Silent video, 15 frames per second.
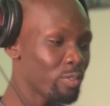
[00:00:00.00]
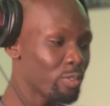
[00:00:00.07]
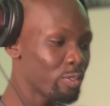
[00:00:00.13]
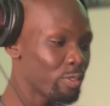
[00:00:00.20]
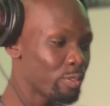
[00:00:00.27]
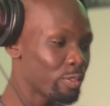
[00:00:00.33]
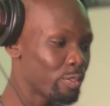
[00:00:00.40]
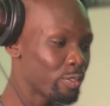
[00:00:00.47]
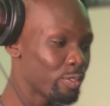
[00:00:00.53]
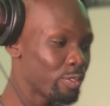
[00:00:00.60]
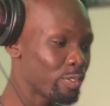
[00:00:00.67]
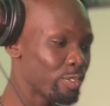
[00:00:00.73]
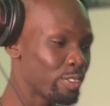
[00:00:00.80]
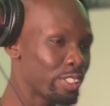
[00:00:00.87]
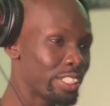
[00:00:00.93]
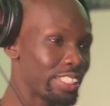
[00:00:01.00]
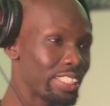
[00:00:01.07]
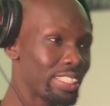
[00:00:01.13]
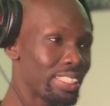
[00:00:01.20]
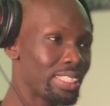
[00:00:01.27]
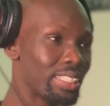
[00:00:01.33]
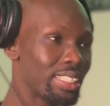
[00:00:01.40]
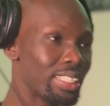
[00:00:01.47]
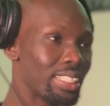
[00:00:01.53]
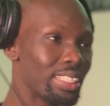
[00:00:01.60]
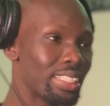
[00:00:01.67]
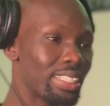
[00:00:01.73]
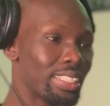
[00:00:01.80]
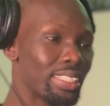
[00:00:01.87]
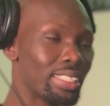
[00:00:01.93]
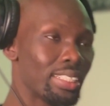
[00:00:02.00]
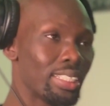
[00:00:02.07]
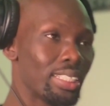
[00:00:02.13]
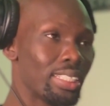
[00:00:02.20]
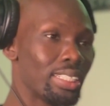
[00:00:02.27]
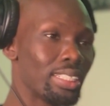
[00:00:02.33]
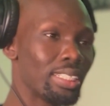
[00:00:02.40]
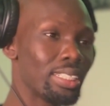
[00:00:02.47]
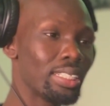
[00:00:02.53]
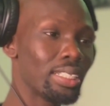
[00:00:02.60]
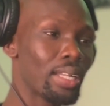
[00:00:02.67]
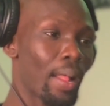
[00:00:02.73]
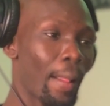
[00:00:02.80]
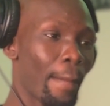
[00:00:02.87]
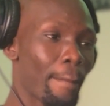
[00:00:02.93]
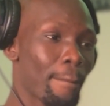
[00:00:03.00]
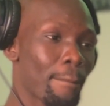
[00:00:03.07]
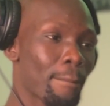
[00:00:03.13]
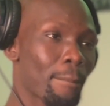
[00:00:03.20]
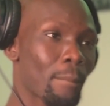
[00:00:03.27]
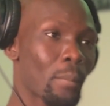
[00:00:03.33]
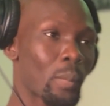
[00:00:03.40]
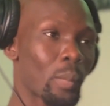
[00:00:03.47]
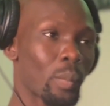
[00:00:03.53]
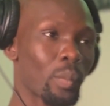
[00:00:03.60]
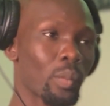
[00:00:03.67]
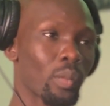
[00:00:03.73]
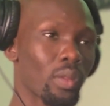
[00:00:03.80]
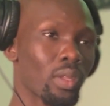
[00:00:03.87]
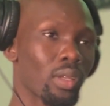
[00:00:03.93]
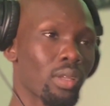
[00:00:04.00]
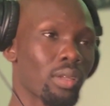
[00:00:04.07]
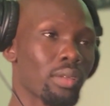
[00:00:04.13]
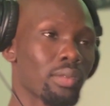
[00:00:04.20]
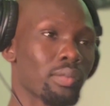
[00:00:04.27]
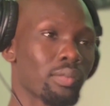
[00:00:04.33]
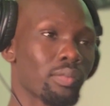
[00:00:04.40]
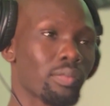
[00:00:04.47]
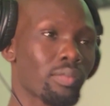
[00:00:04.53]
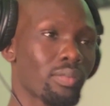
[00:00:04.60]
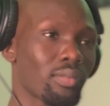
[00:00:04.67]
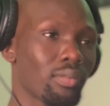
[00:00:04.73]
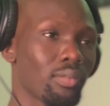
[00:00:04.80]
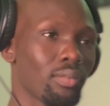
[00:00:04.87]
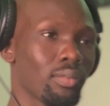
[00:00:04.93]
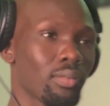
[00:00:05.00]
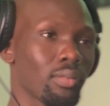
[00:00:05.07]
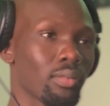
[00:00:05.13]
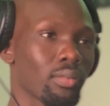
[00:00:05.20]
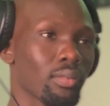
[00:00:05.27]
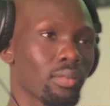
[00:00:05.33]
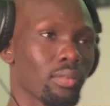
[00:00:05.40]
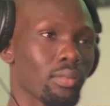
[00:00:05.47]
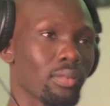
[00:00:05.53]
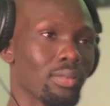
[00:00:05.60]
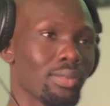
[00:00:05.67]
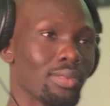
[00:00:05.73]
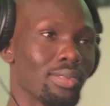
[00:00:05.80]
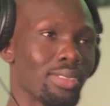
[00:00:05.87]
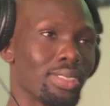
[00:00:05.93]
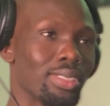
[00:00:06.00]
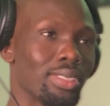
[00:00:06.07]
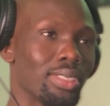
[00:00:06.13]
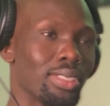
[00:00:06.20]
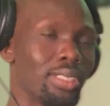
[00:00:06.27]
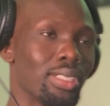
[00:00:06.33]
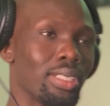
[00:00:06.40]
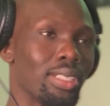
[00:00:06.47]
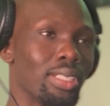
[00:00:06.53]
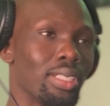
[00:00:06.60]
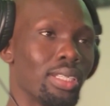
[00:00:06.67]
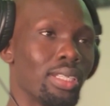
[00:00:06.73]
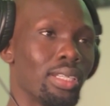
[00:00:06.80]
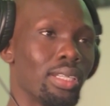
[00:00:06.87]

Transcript: [no speech]